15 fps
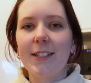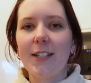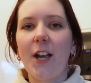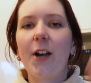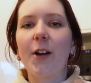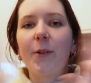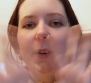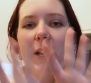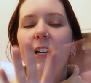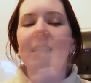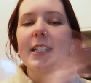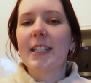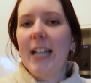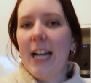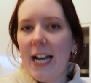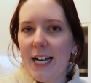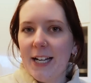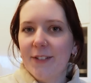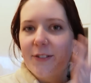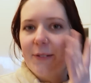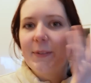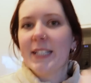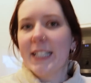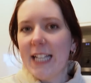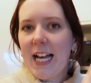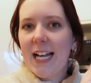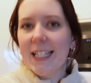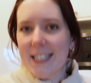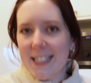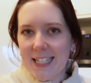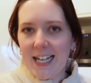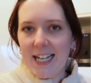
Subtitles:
so we're gonna start from the start